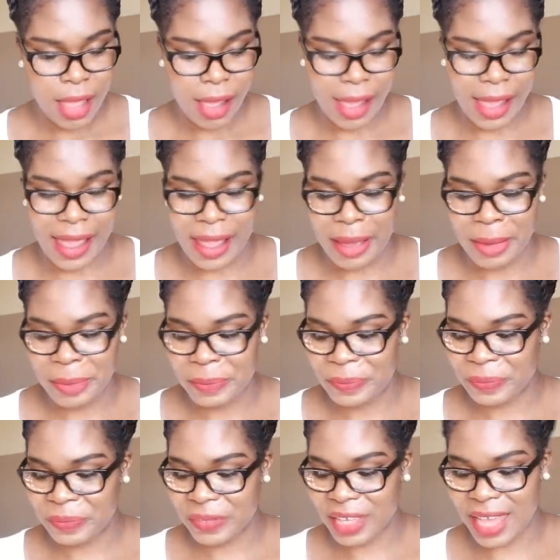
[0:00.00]

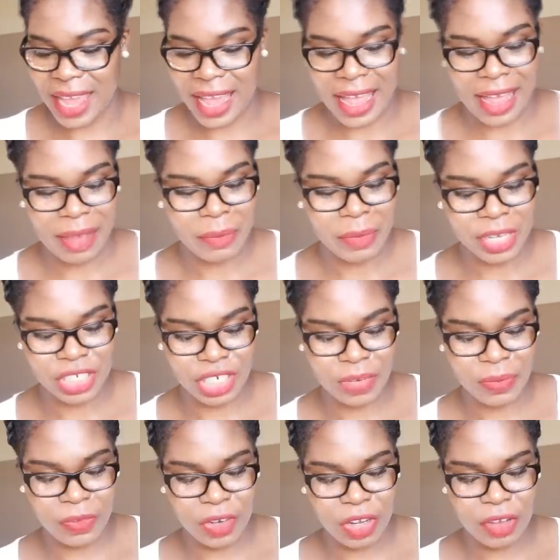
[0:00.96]
My
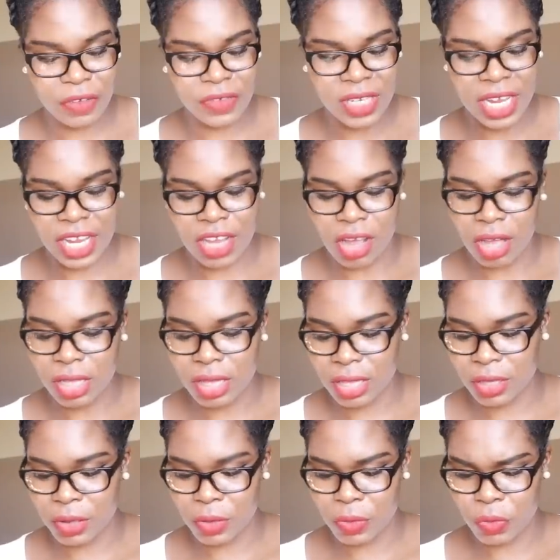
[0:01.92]
gym gloves, I got
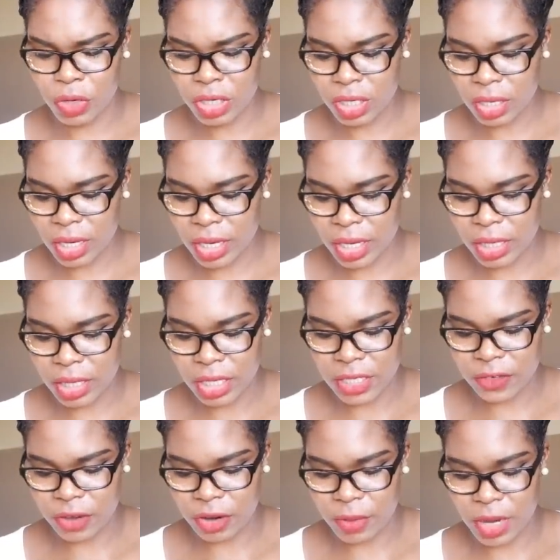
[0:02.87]
them. Where did I get
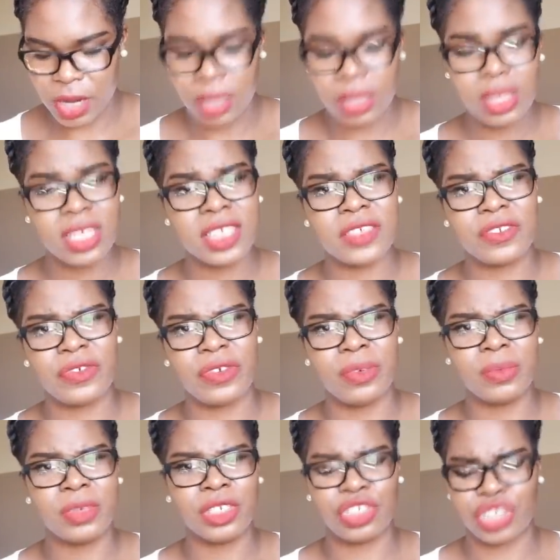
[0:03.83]
these from? I got these
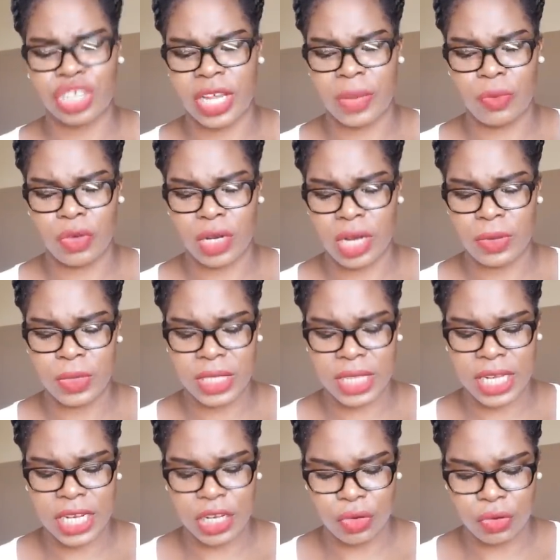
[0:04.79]
from a gym when I was
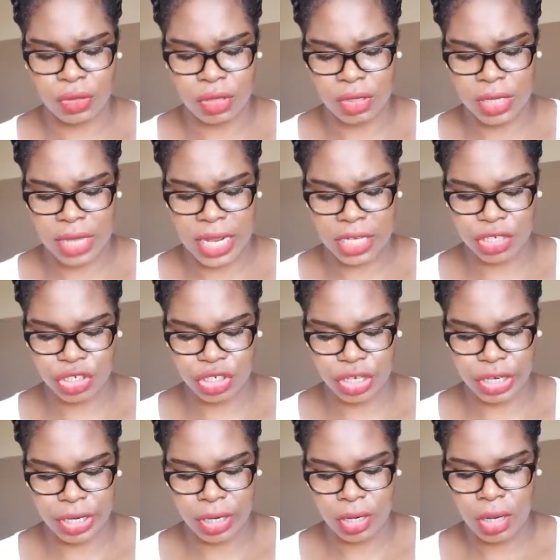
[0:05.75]
in London last
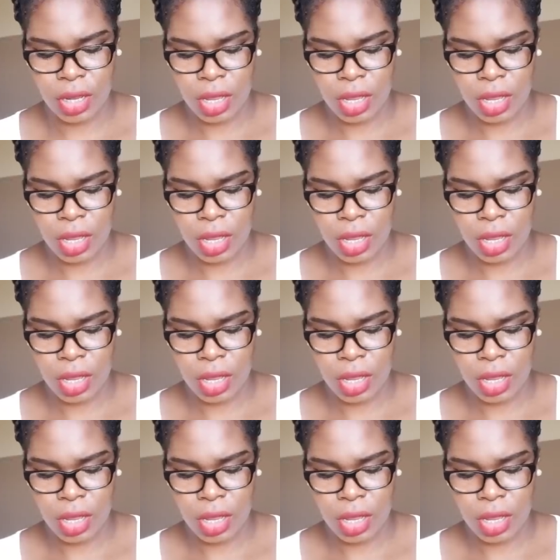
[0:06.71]
year.